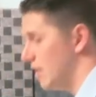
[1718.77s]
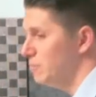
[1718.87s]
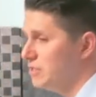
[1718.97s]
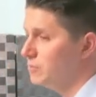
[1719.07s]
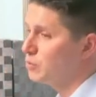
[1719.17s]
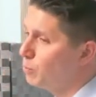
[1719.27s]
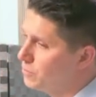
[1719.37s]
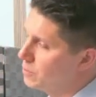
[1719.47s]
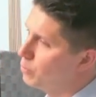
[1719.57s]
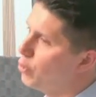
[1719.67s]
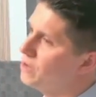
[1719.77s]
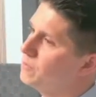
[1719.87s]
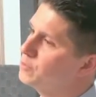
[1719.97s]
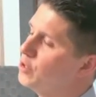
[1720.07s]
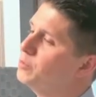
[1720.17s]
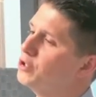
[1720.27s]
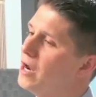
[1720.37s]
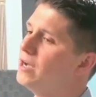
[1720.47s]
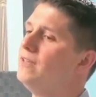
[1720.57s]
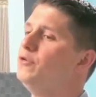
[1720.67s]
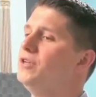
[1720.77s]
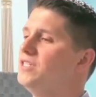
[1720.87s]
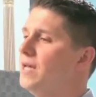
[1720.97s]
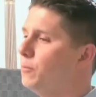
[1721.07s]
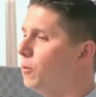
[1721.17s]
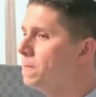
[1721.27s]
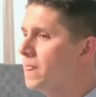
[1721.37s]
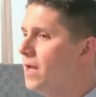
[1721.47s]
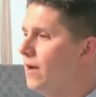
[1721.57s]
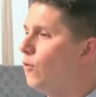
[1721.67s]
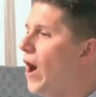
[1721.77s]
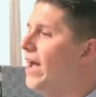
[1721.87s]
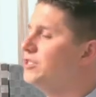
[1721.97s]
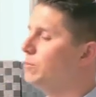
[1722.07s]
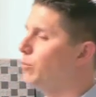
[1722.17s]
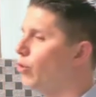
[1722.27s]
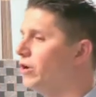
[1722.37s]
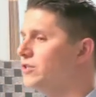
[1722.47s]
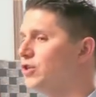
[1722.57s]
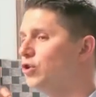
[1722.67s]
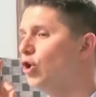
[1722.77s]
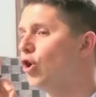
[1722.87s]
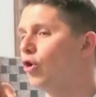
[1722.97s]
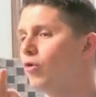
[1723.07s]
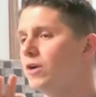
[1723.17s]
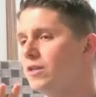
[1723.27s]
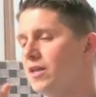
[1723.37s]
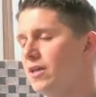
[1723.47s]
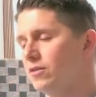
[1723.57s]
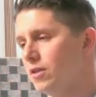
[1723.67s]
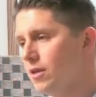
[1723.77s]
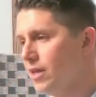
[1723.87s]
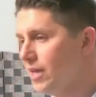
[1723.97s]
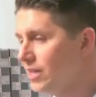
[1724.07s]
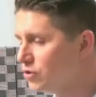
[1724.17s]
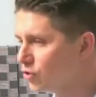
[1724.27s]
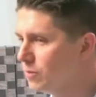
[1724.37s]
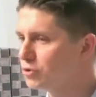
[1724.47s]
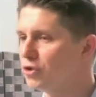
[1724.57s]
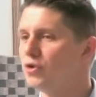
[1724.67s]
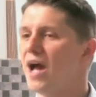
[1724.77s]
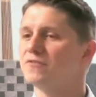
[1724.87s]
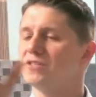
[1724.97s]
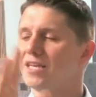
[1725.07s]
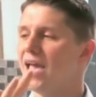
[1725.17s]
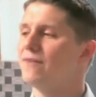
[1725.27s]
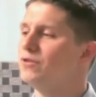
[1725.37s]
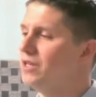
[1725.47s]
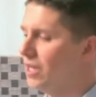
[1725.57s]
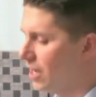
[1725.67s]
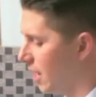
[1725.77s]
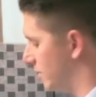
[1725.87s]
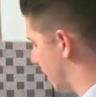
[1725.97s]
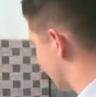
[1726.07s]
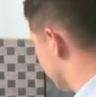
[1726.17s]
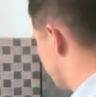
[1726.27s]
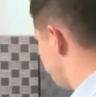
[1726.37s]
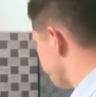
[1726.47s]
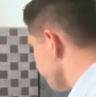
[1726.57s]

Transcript: can be supported from Scripture. And I'll give you an example of why it's important to know that in Scripture you have to take everything in context.